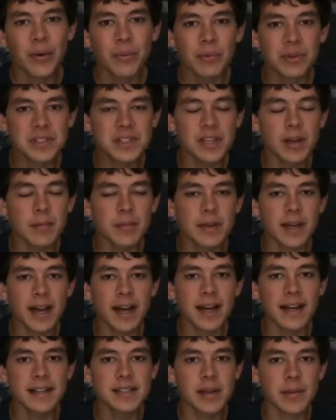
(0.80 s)
What's up,
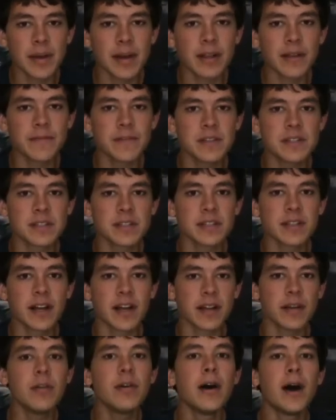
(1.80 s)
guys? I'm El
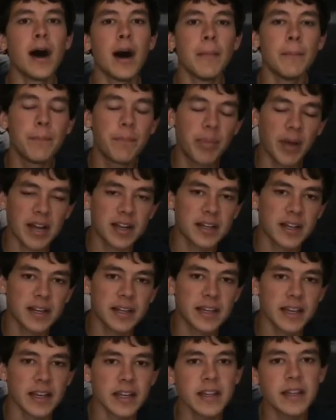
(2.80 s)
Aficionado. I'm back
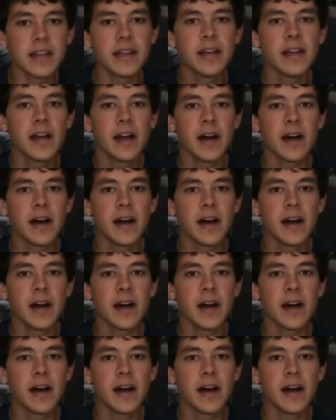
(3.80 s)
again.